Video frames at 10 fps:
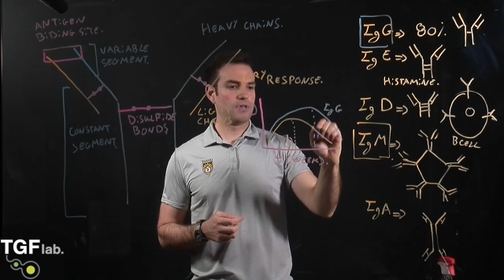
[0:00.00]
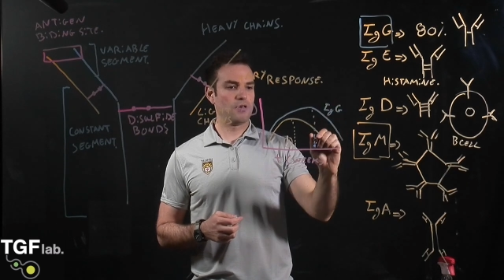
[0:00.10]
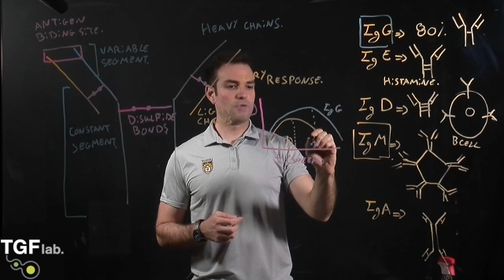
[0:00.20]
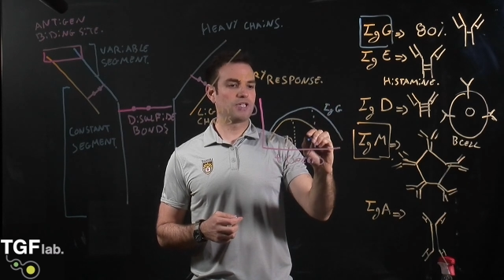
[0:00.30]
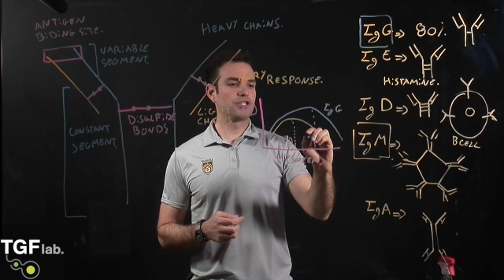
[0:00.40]

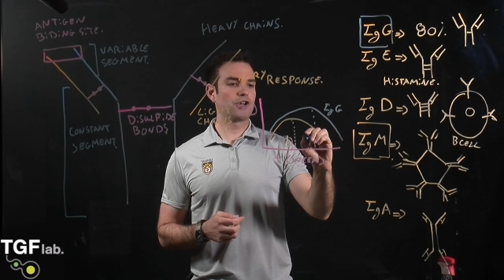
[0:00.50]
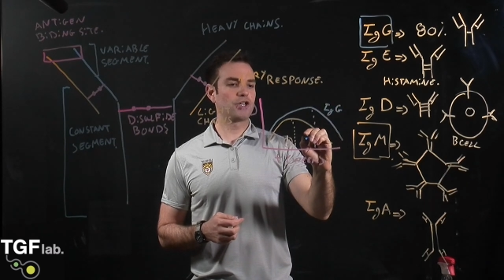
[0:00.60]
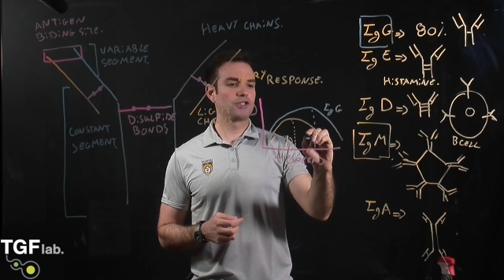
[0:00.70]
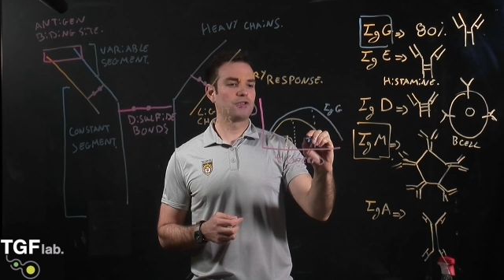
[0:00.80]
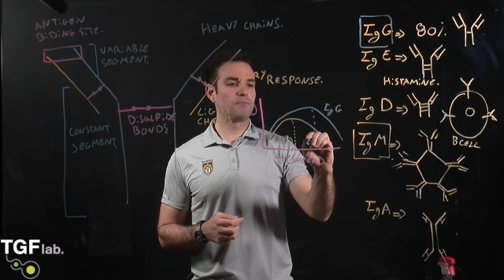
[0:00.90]
which is
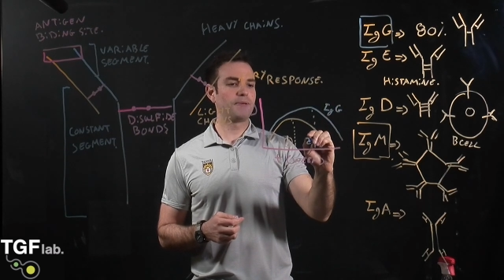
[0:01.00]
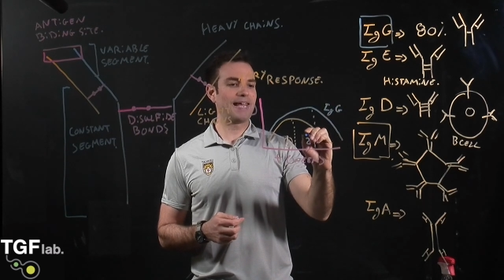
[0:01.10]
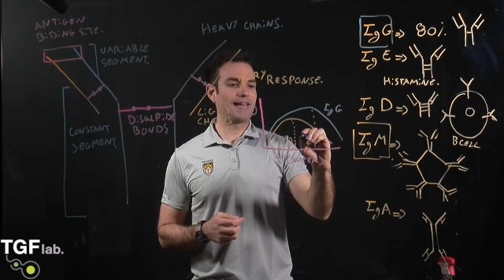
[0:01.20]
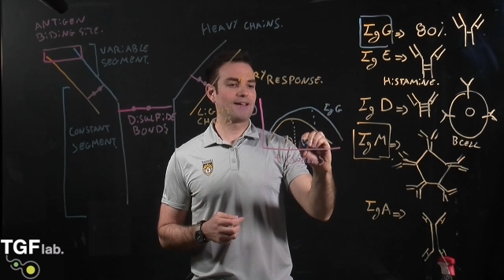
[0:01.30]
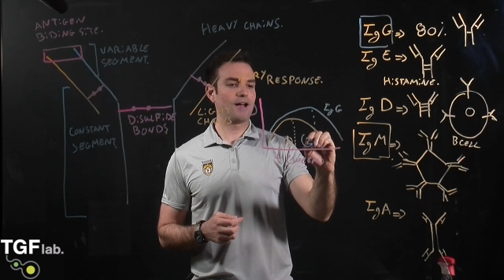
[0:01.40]
going to
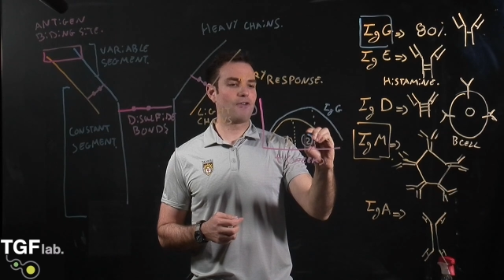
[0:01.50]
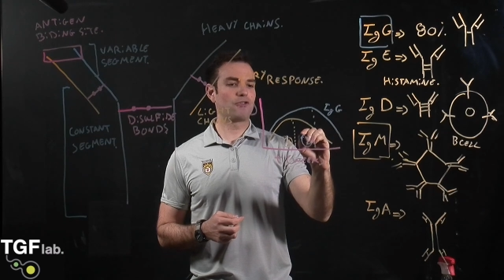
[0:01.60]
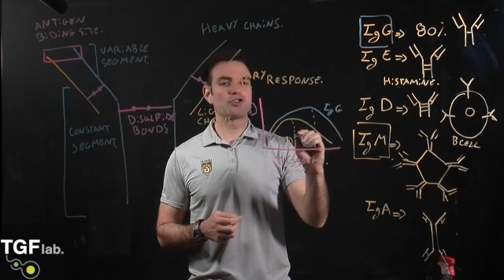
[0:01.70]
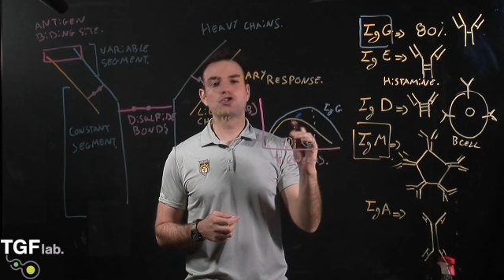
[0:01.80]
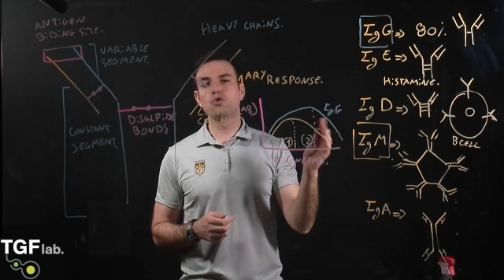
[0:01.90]
peak
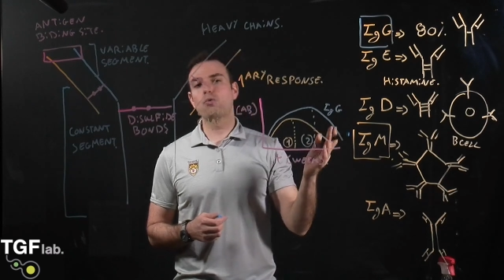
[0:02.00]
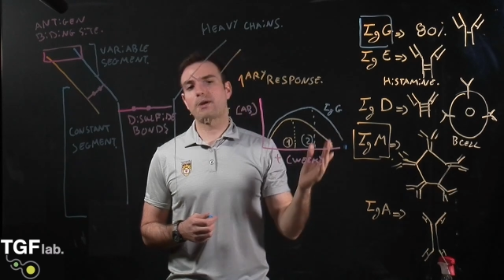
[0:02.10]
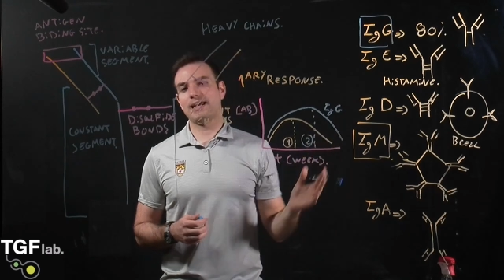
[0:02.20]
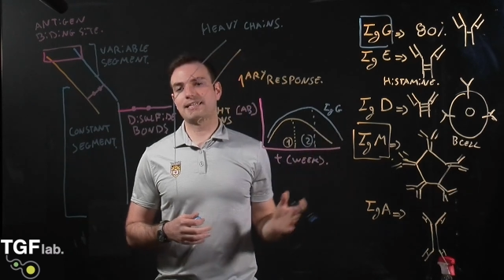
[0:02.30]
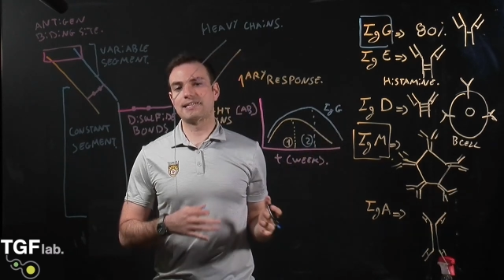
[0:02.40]
around 2
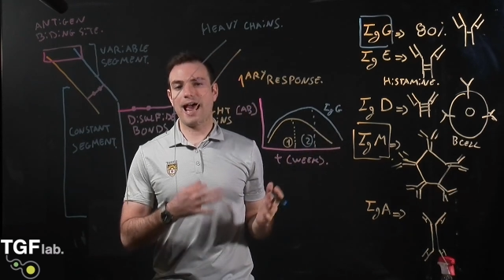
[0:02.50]
weeks